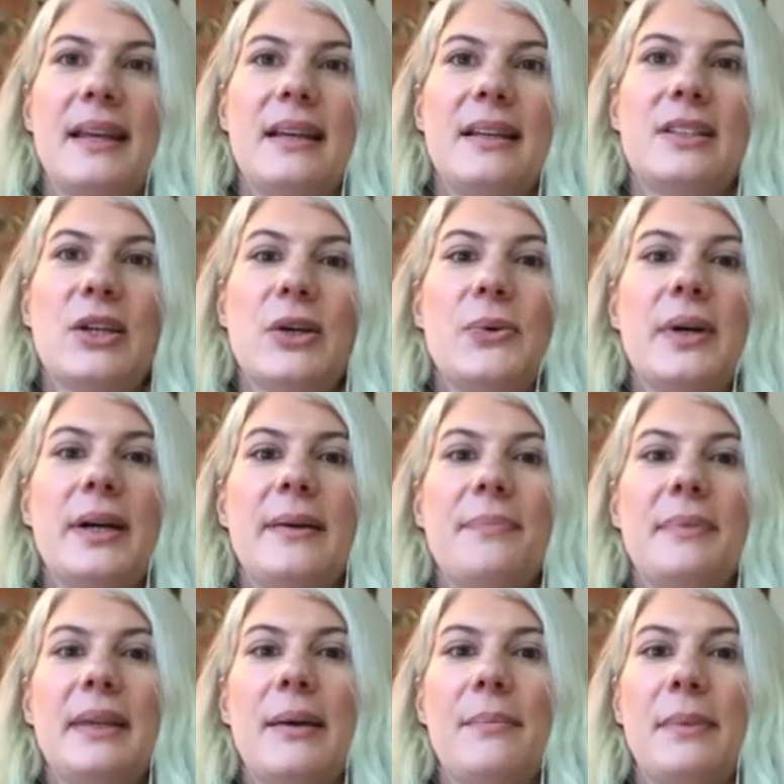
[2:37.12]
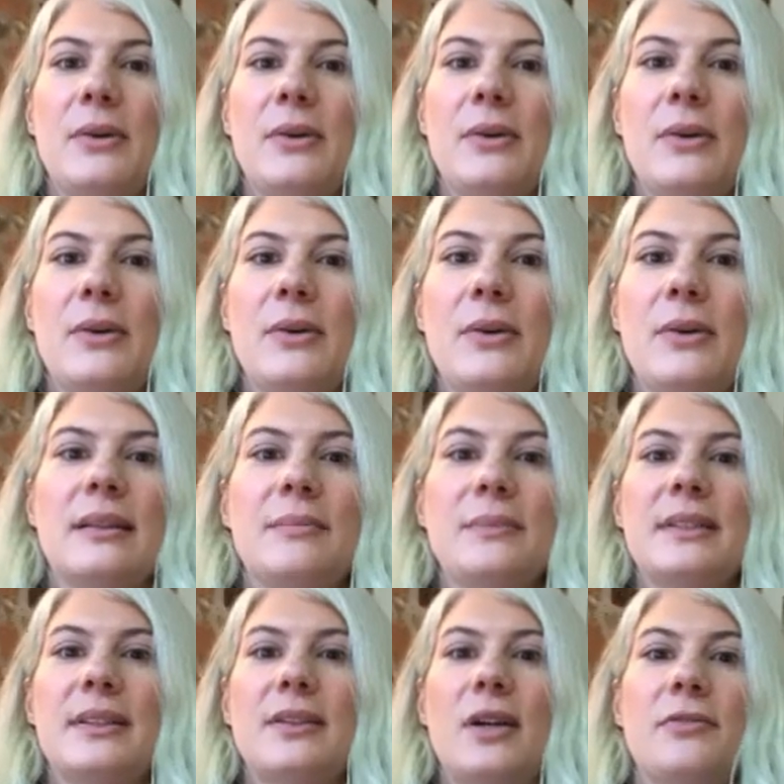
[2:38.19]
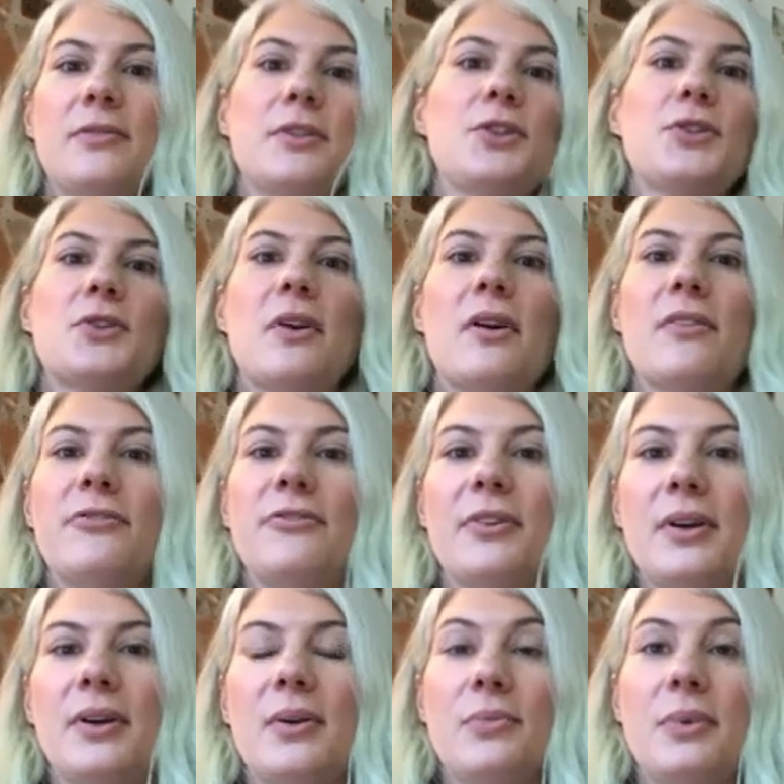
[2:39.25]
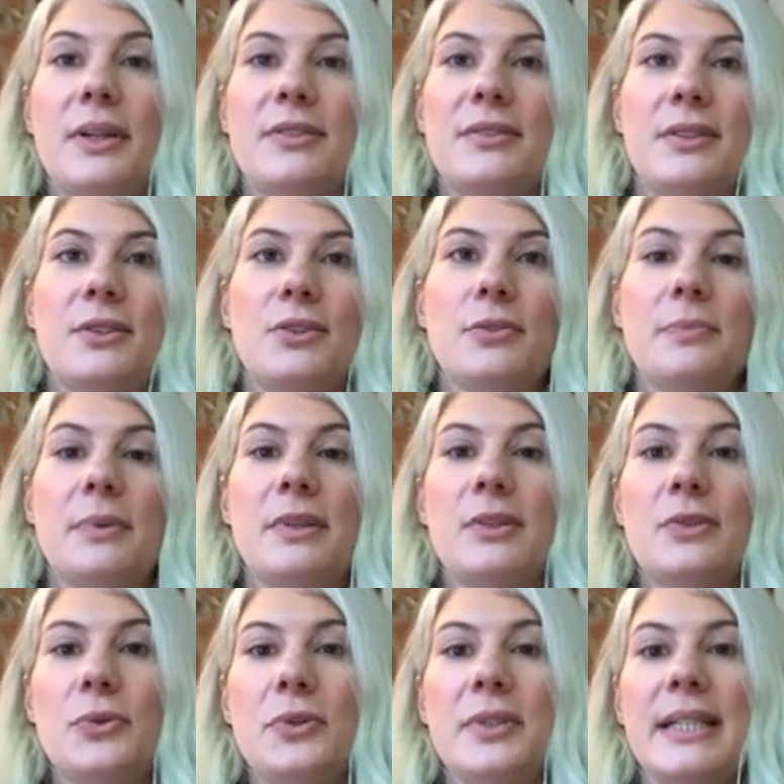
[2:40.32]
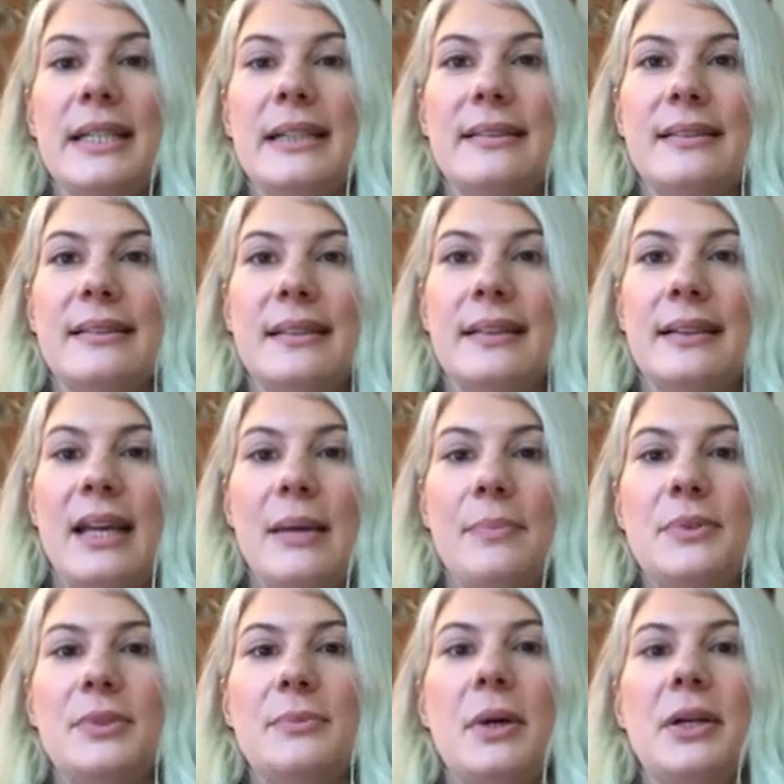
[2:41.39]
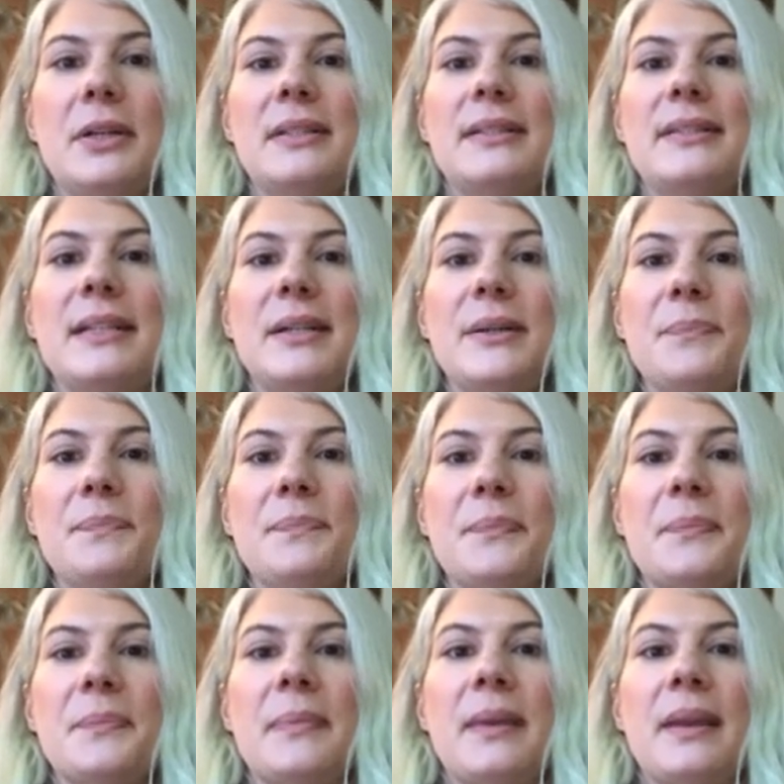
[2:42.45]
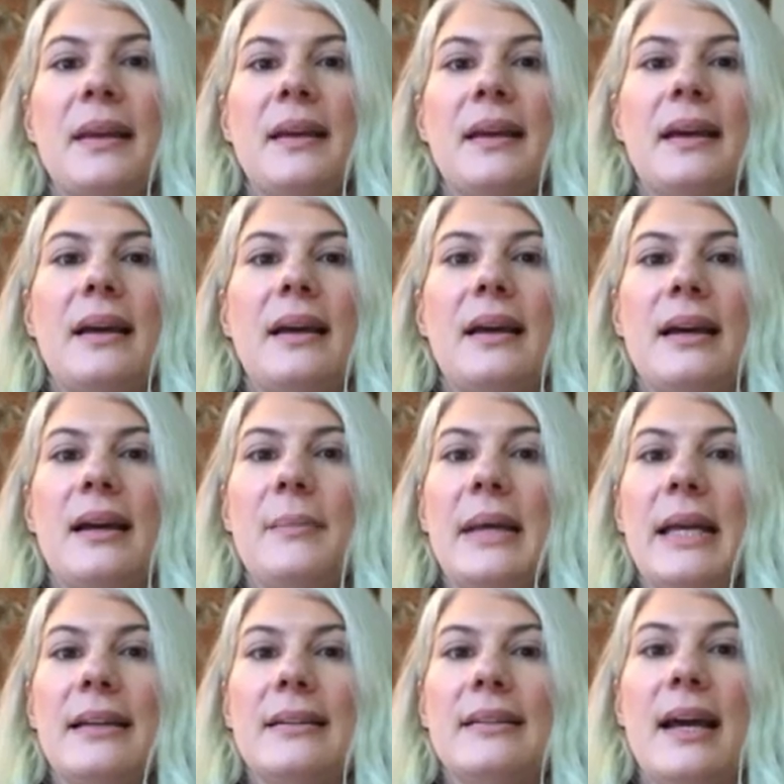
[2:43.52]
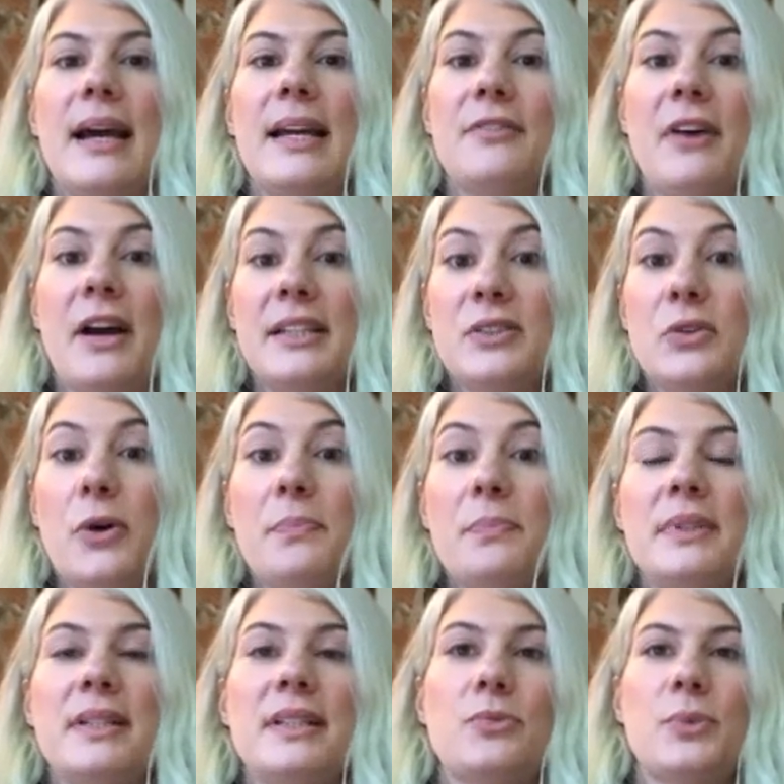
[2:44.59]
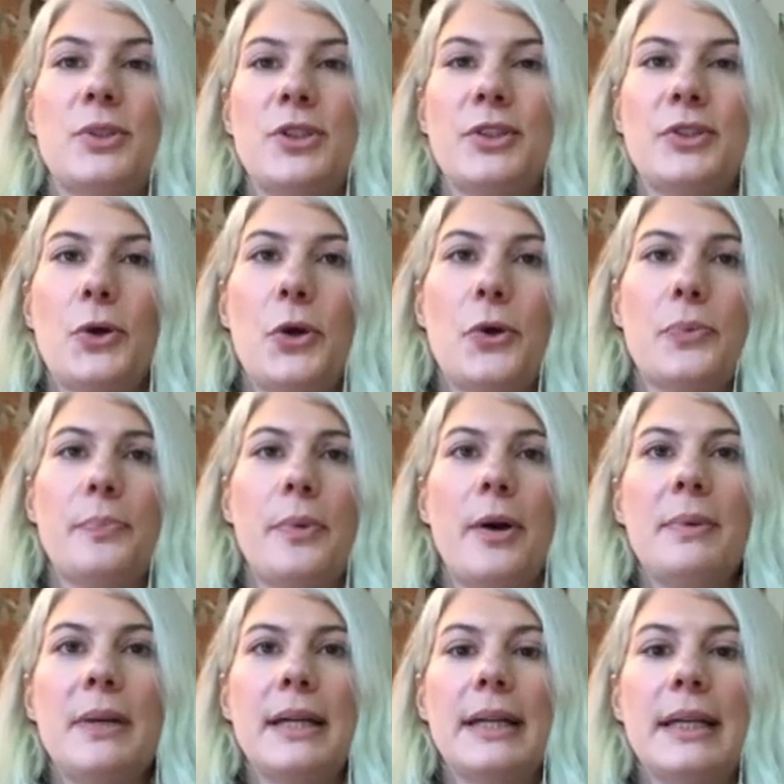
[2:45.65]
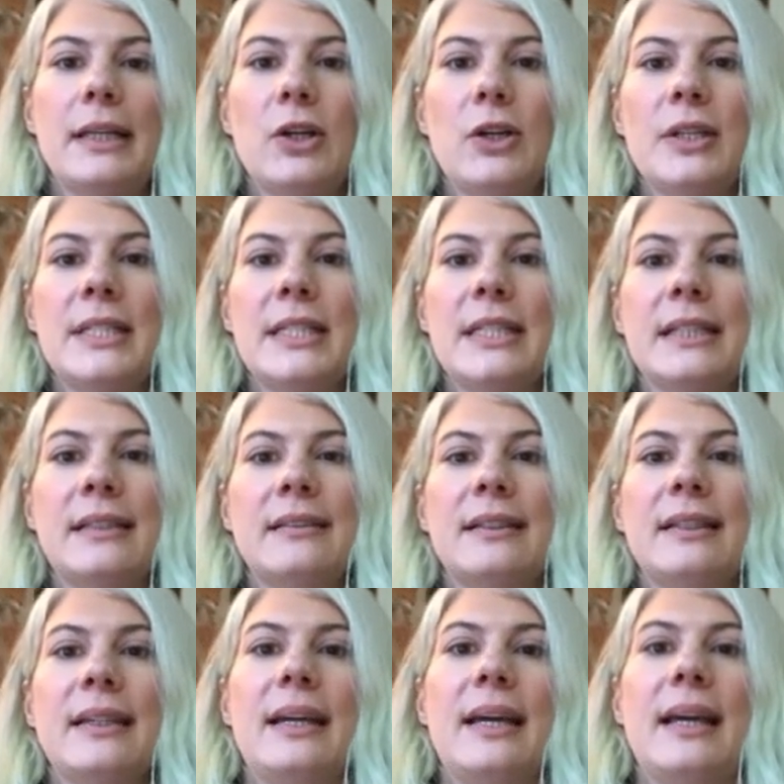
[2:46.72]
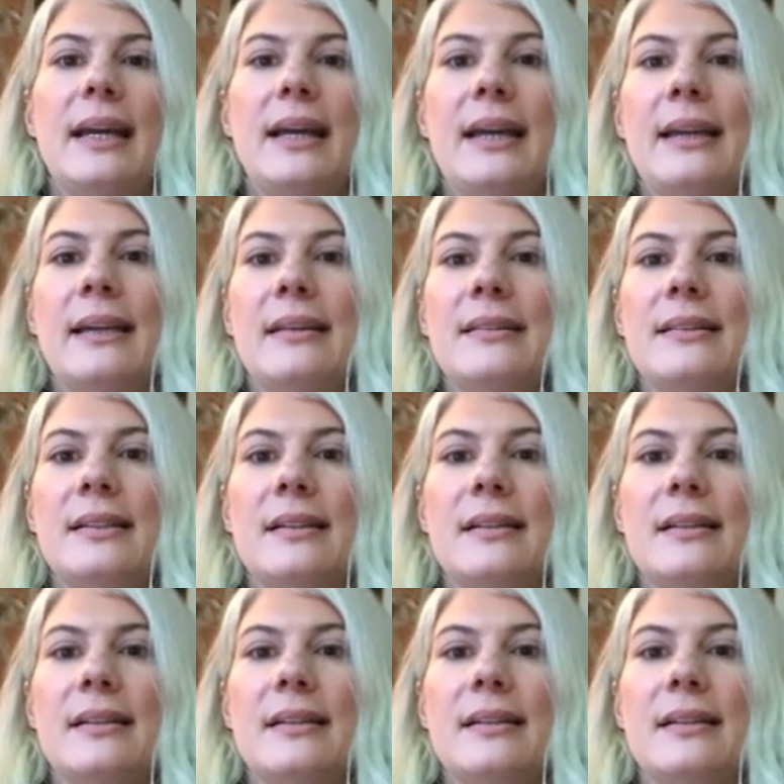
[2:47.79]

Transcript: So my role is the coverage of Western Europe and the Nordics in the capital markets team, and I advise companies wishing to go public in London and